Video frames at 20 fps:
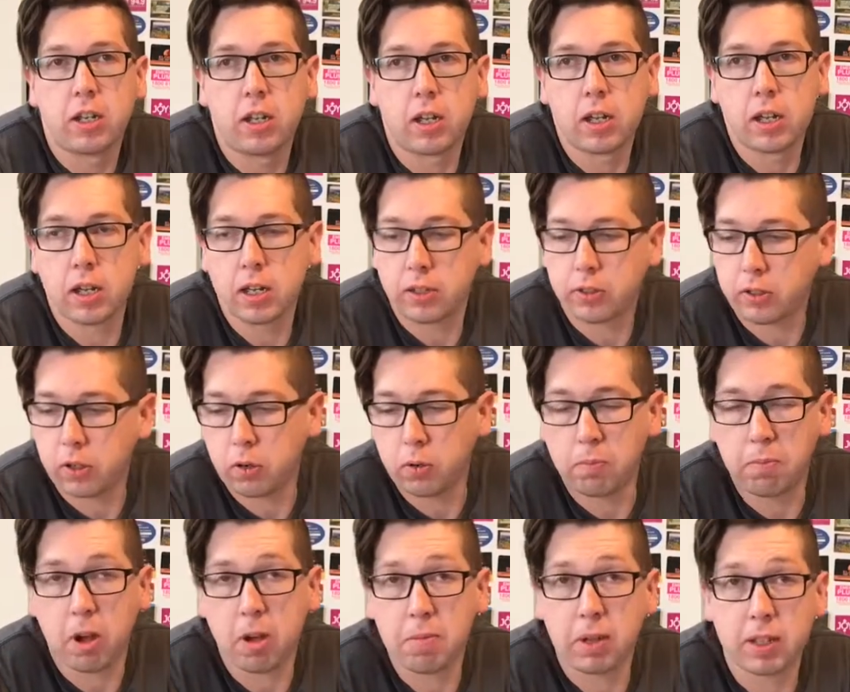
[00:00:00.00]

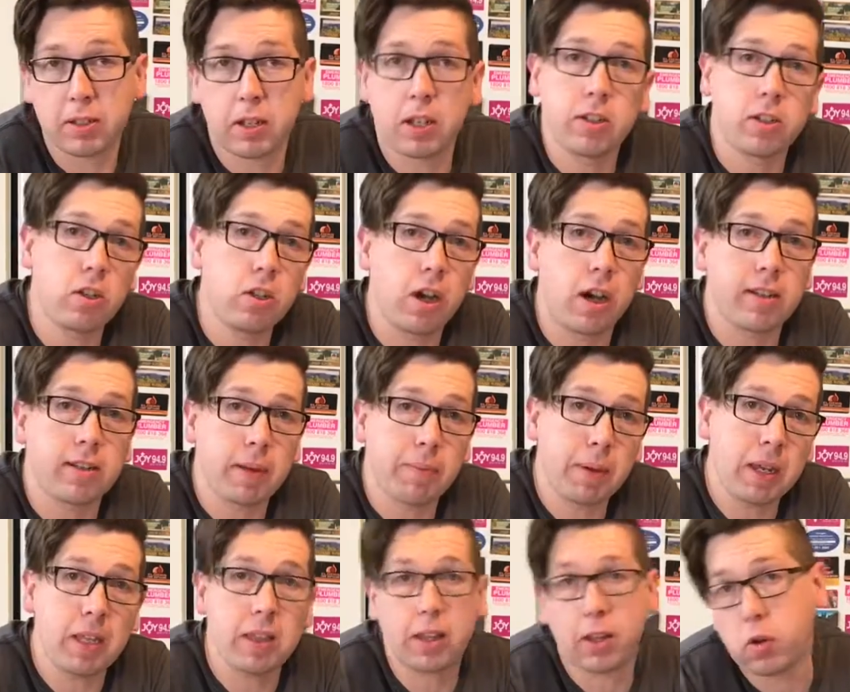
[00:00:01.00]
So I'm gonna set you guys
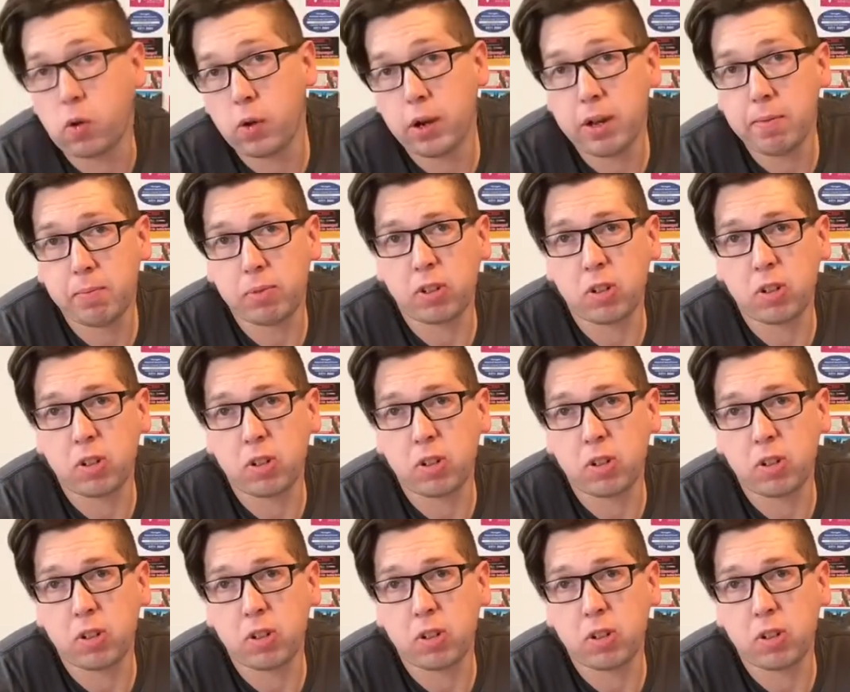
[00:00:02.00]
up in the corner